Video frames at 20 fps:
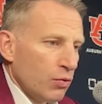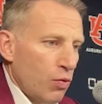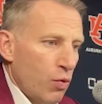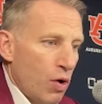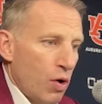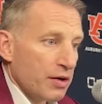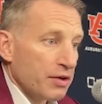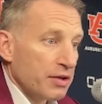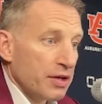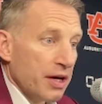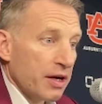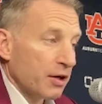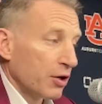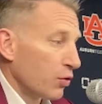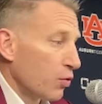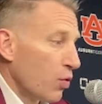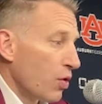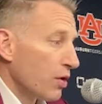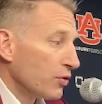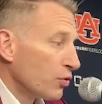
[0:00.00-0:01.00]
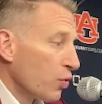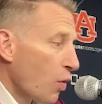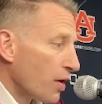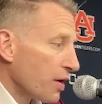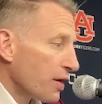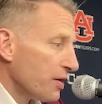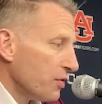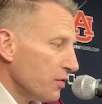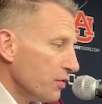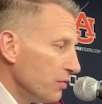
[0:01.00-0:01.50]
110 or
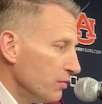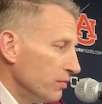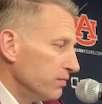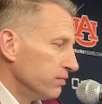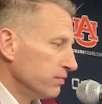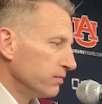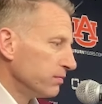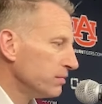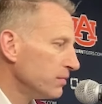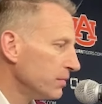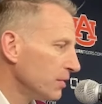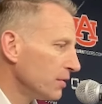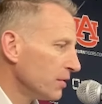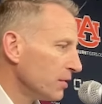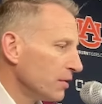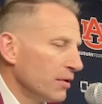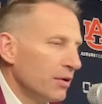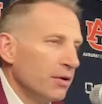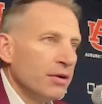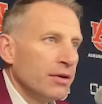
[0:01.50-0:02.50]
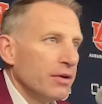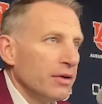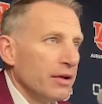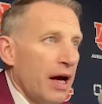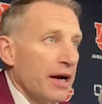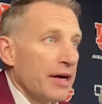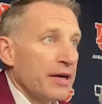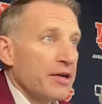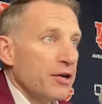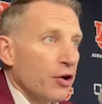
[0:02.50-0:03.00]
120 to
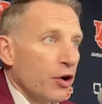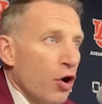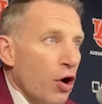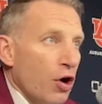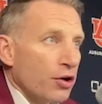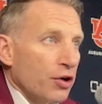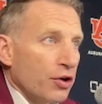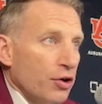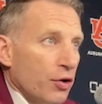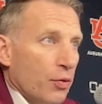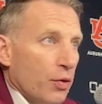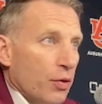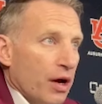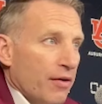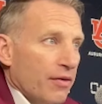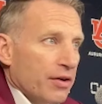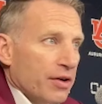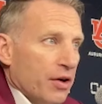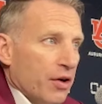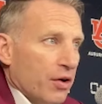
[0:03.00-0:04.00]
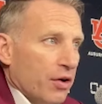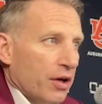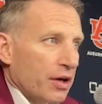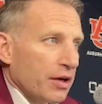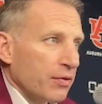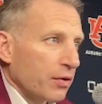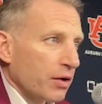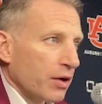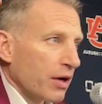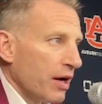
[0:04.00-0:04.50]
90 or 100 or whatever, you know,
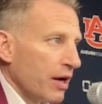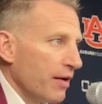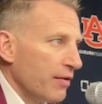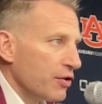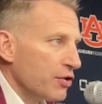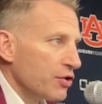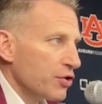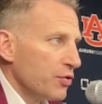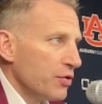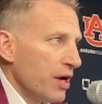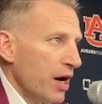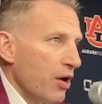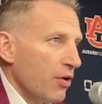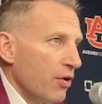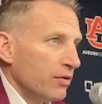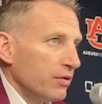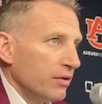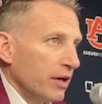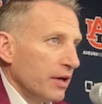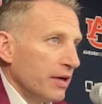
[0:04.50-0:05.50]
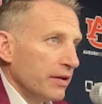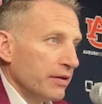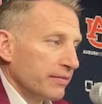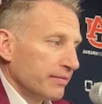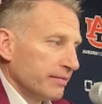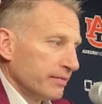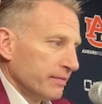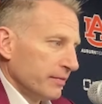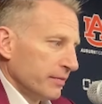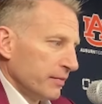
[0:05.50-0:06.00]
like we're going to have a shootout. Like,
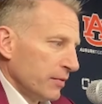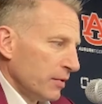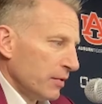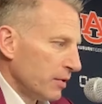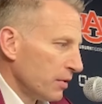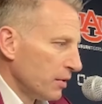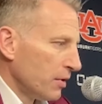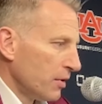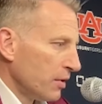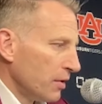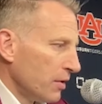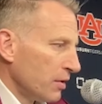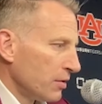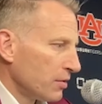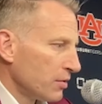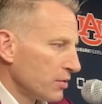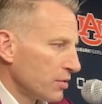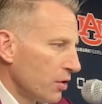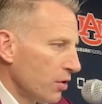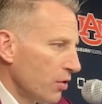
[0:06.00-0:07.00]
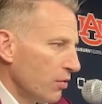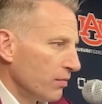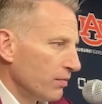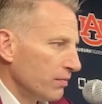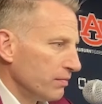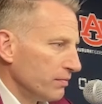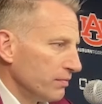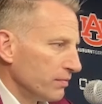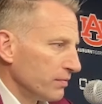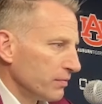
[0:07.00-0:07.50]
so
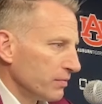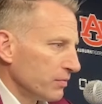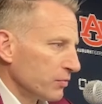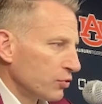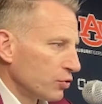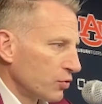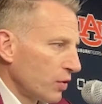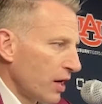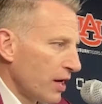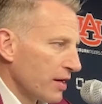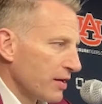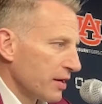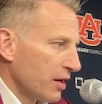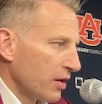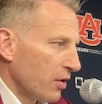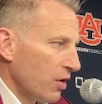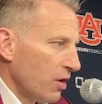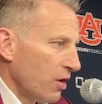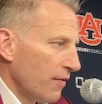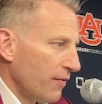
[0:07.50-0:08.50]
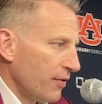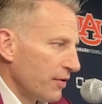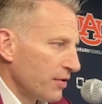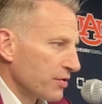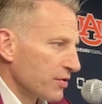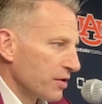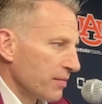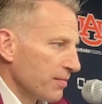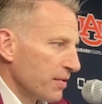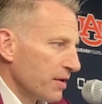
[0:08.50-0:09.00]
it's great that our
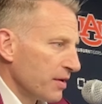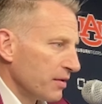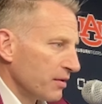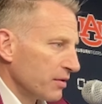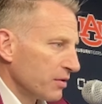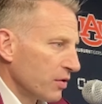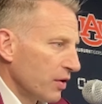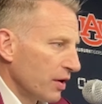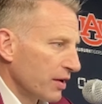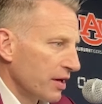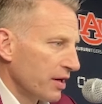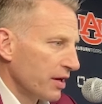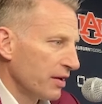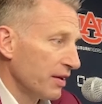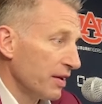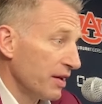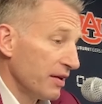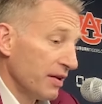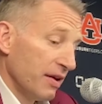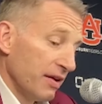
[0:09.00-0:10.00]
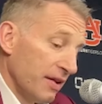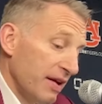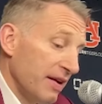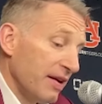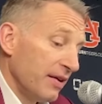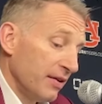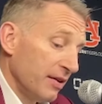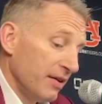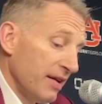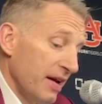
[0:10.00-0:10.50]
offense can be clicking, and then, and
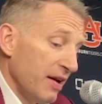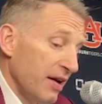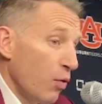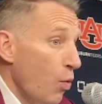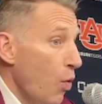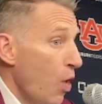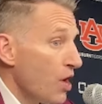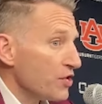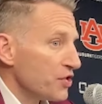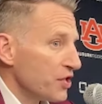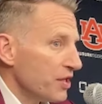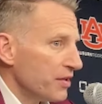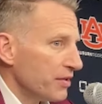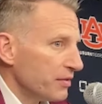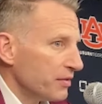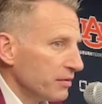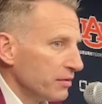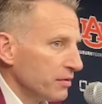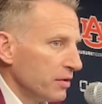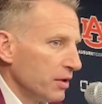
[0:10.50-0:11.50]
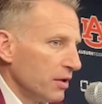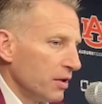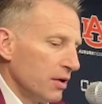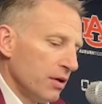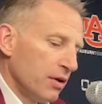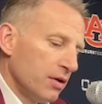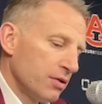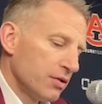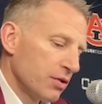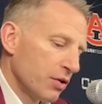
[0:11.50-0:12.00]
then, then it wasn't.
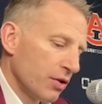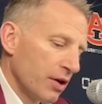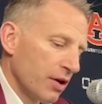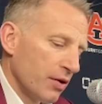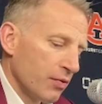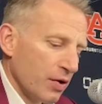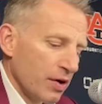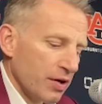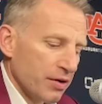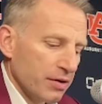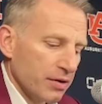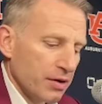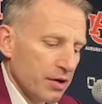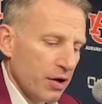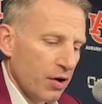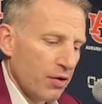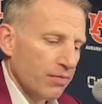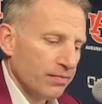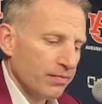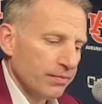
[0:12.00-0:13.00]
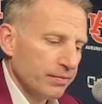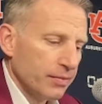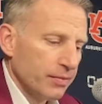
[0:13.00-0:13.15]
So then when, you know,